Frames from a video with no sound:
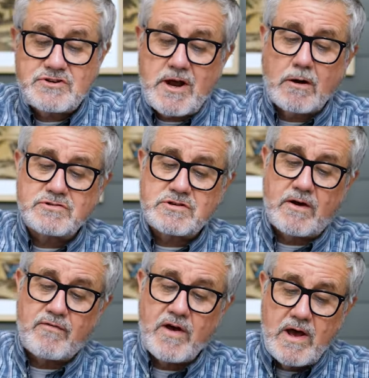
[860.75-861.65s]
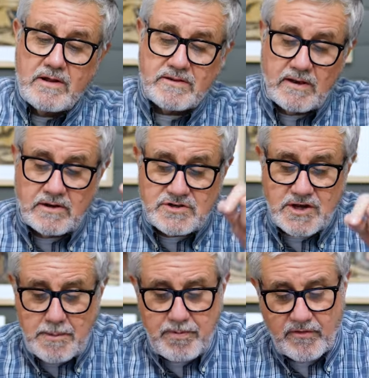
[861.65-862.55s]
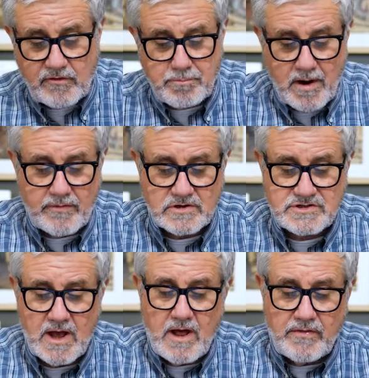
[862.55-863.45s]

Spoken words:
Joseph tended sheep with his brothers.